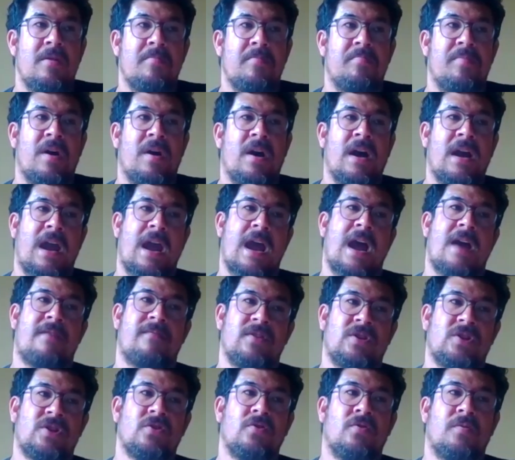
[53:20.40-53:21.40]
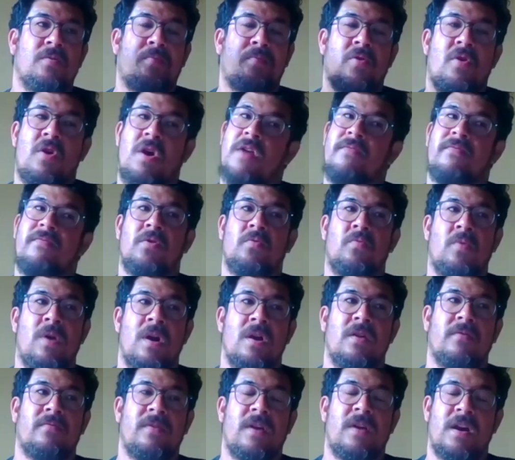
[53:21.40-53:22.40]
but I have a sort of private
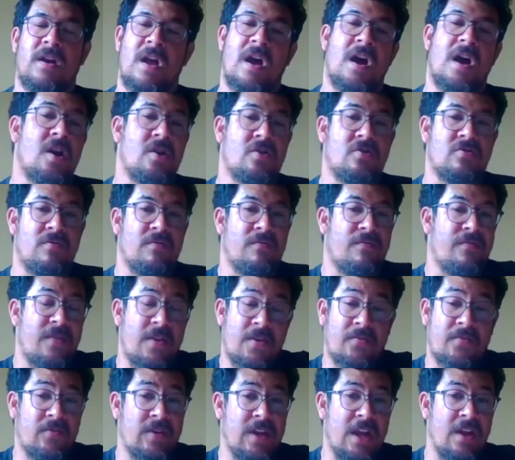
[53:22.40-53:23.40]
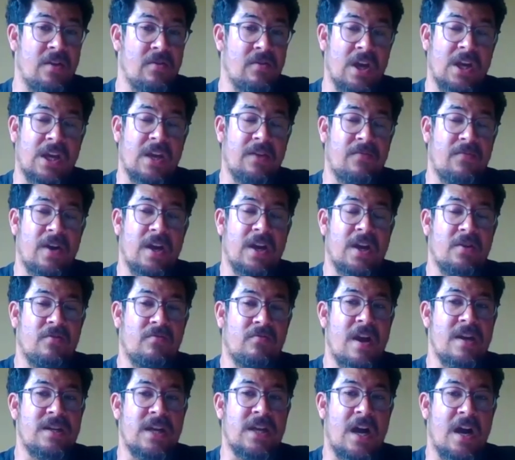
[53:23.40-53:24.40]
one of like 150. Like if I could
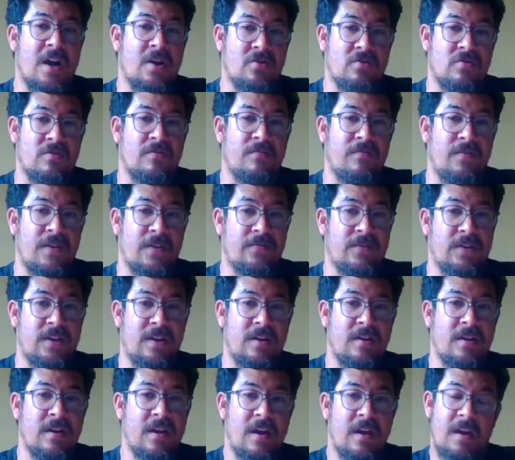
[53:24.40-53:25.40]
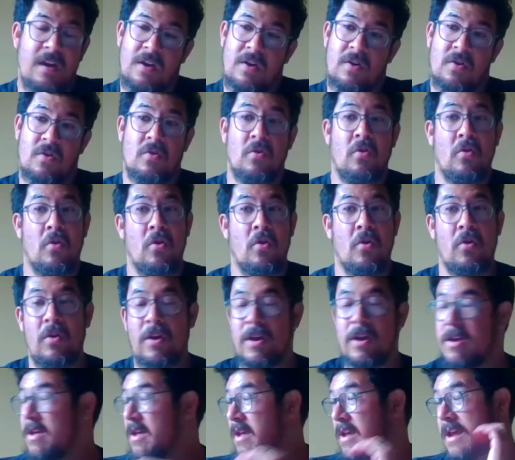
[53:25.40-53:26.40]
raise 150,
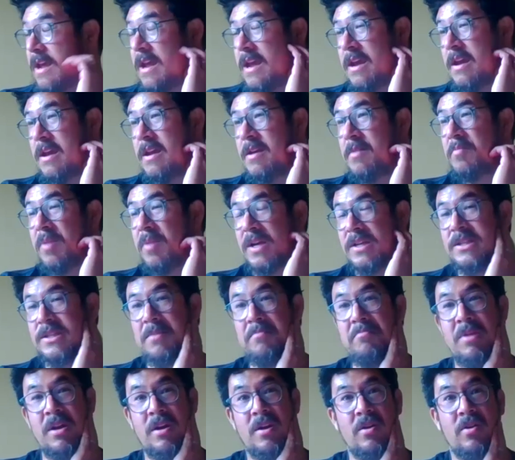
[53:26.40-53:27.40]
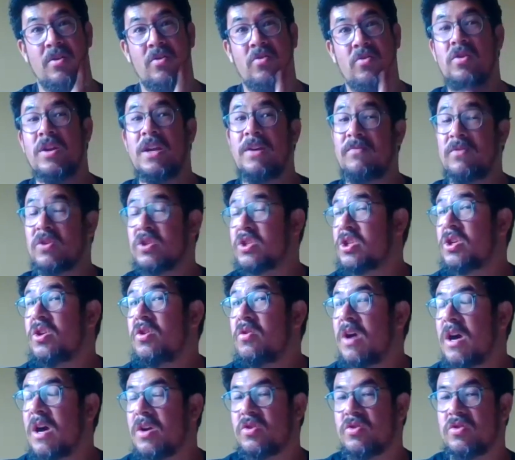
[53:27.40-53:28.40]
or by some miracle even
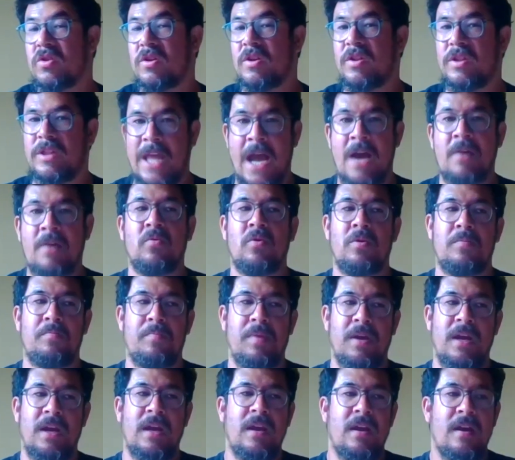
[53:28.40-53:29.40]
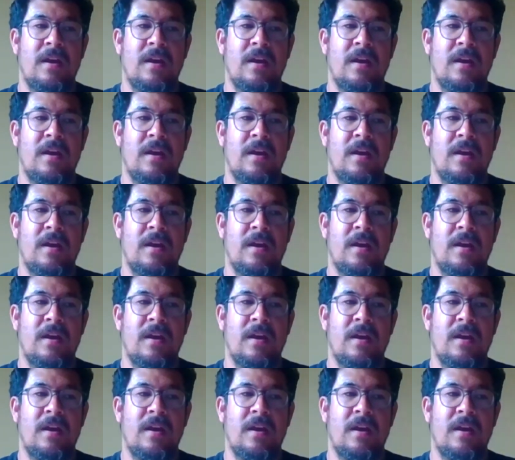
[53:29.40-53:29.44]
200, that would be,